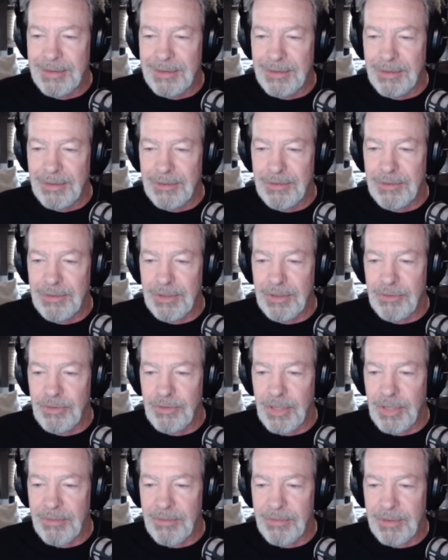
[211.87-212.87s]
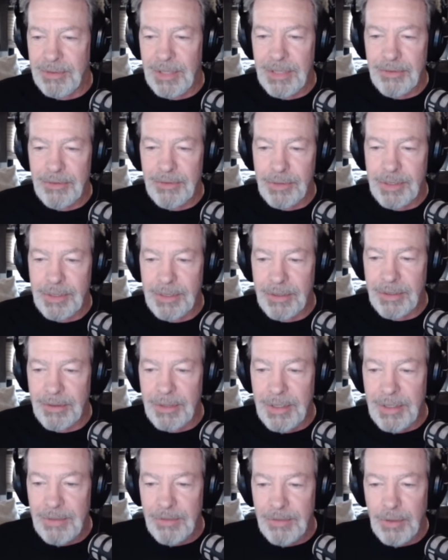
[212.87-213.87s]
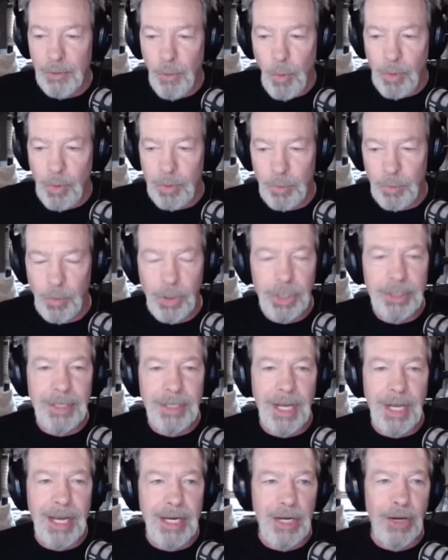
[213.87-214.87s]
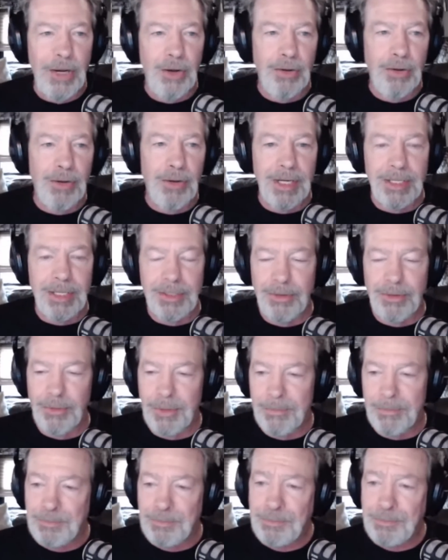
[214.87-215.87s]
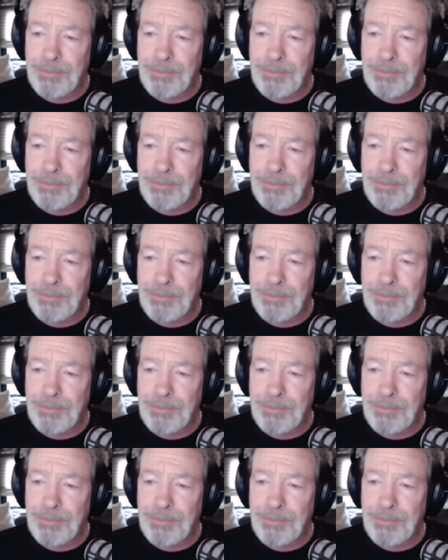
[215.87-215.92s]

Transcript: Good to see you, Jeff. Glad you're here. The Awoken One. AO, how you doing?